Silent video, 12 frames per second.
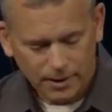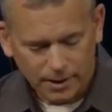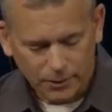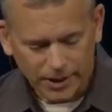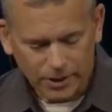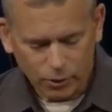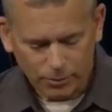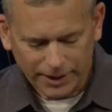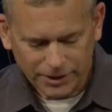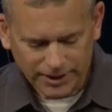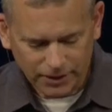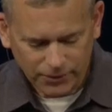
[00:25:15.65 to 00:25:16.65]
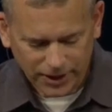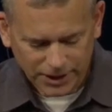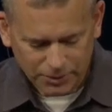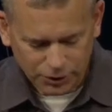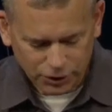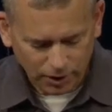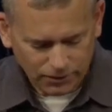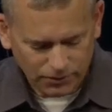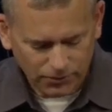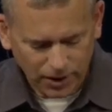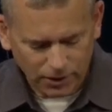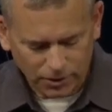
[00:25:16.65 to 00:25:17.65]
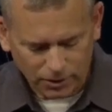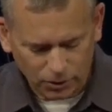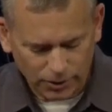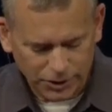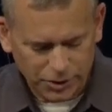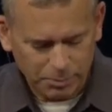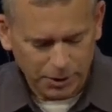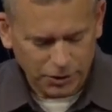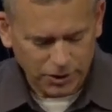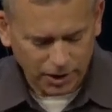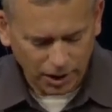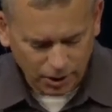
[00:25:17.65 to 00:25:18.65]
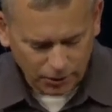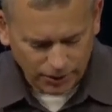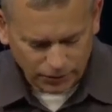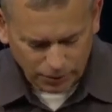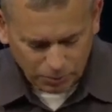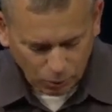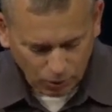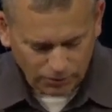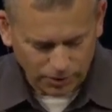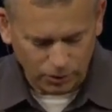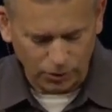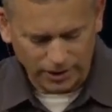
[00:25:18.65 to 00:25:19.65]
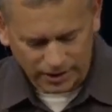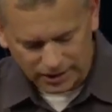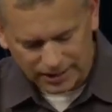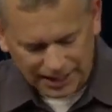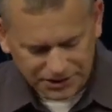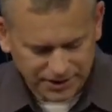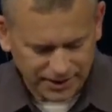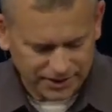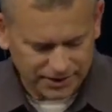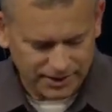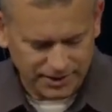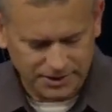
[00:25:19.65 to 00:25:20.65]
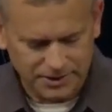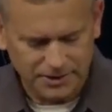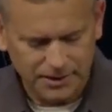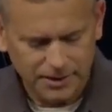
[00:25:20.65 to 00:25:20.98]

we need to remain steadfastly resolved to follow the Lord and spiritually hungry for more of the Lord. And the last thing is this: